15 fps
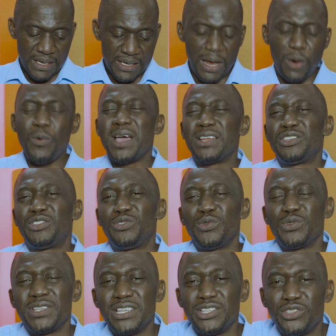That we are
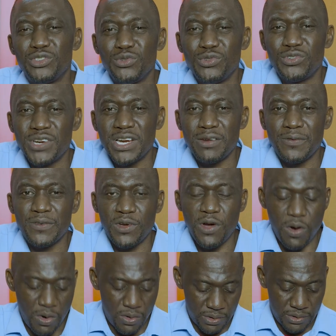chosen children of
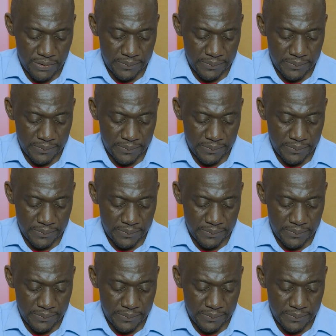God.